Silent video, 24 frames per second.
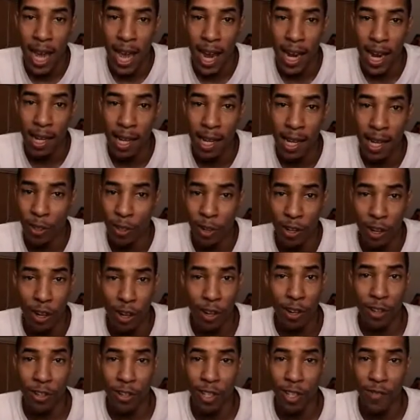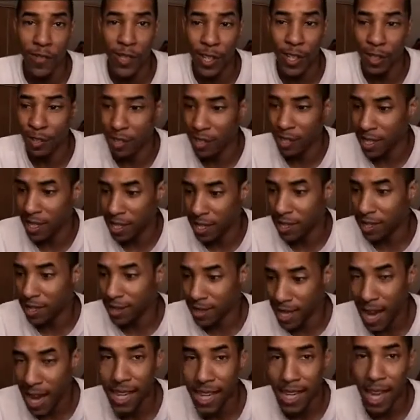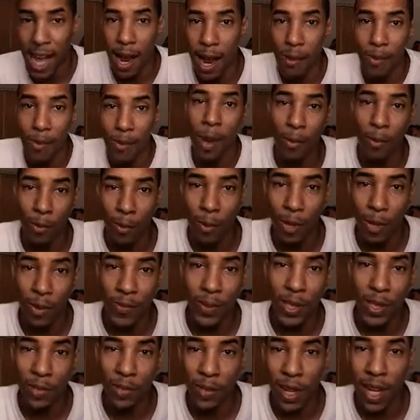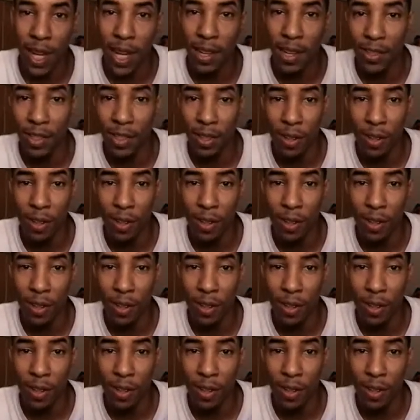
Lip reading: And I'm sure on a harder difficulty, that guy probably won't even survive.